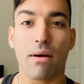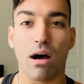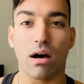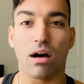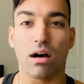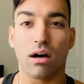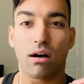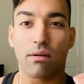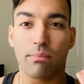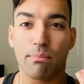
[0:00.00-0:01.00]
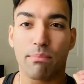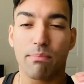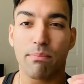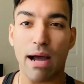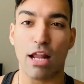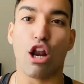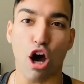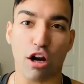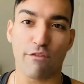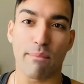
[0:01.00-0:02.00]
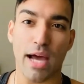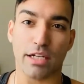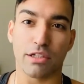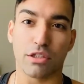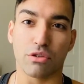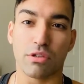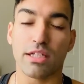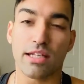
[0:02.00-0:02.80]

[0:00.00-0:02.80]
by a lot of magnitude.